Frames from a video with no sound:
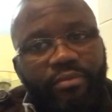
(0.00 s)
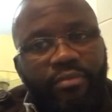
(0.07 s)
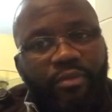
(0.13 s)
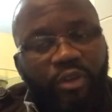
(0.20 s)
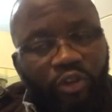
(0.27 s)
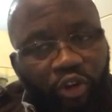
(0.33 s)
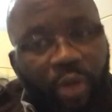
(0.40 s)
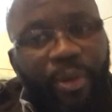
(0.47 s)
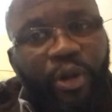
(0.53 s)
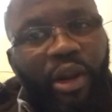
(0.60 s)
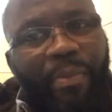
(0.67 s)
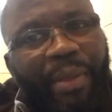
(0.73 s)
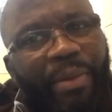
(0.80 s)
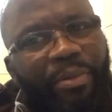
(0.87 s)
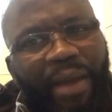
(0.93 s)
Robbing other
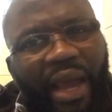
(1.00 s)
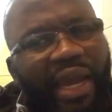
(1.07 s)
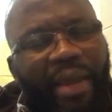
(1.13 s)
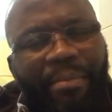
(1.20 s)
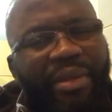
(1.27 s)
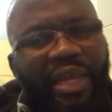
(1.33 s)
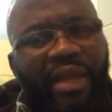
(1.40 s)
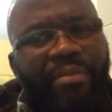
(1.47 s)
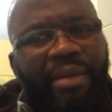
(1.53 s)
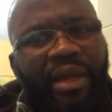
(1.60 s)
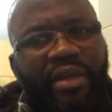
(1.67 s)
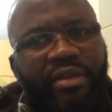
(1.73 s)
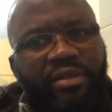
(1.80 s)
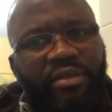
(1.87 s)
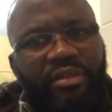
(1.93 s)
people, man. I can't be that, man.
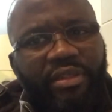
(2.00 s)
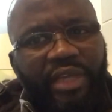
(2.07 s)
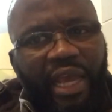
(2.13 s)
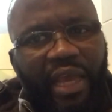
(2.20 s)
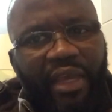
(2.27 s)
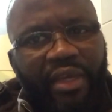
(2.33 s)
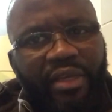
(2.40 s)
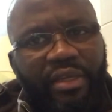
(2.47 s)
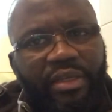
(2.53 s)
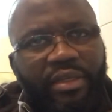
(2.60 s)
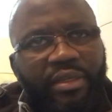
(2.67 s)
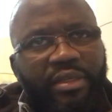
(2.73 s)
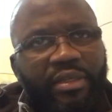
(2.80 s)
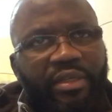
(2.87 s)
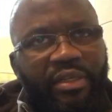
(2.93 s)
Yeah.
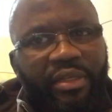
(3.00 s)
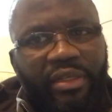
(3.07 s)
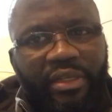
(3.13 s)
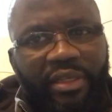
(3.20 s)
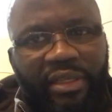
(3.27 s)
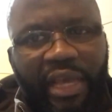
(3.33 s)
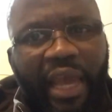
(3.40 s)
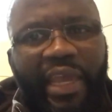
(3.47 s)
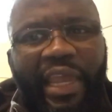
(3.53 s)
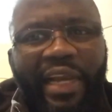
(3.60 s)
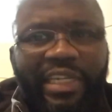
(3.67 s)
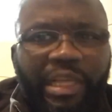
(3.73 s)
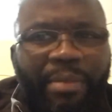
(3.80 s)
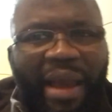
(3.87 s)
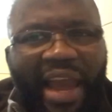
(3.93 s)
Yeah.
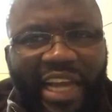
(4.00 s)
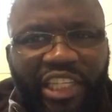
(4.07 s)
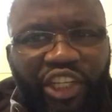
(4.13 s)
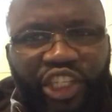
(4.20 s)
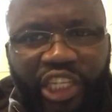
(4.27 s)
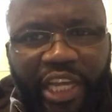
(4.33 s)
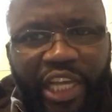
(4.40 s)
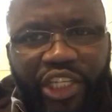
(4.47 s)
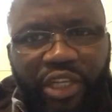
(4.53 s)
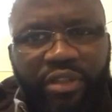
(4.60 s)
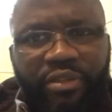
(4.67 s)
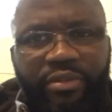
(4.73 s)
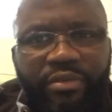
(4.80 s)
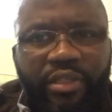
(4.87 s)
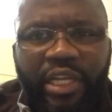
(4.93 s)
Guilty by
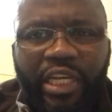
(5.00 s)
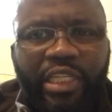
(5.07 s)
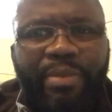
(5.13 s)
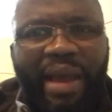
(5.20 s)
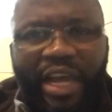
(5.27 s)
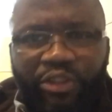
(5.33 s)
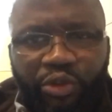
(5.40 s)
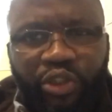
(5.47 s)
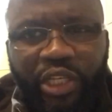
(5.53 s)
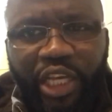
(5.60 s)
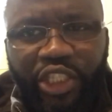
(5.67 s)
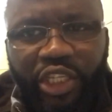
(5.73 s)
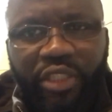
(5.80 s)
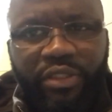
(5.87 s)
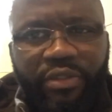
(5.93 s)
association. Guilty by
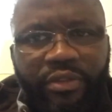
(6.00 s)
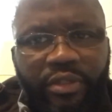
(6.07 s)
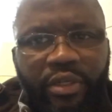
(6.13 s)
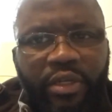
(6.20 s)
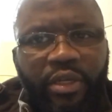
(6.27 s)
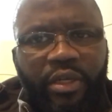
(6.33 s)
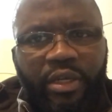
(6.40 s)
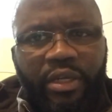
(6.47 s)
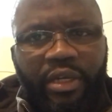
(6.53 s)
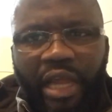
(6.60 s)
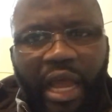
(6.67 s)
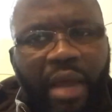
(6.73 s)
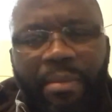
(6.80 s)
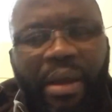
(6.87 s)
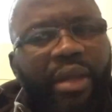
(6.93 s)
association.
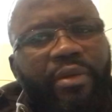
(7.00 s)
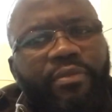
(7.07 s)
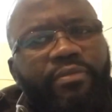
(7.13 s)
Nah, man.